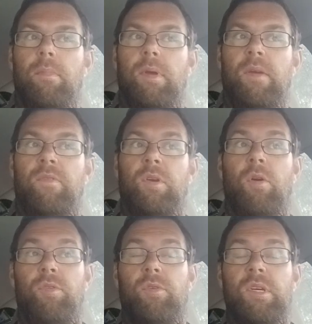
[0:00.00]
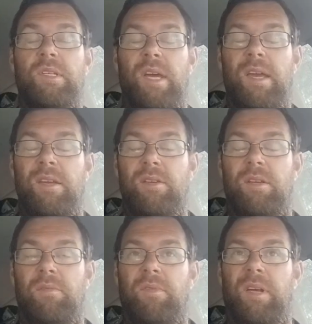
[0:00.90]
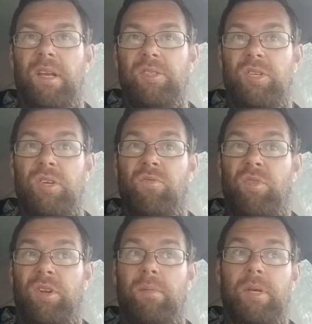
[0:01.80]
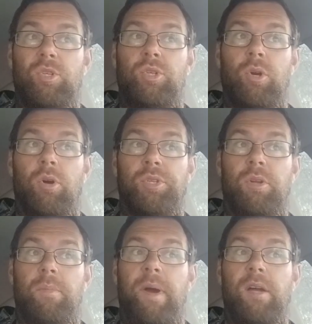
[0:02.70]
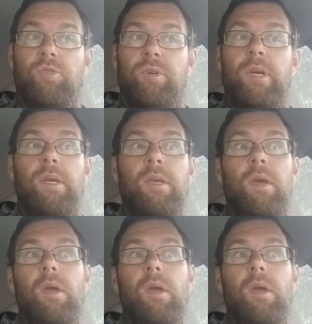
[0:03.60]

if you're going through your day and you realise that you're running a bit short on the battery,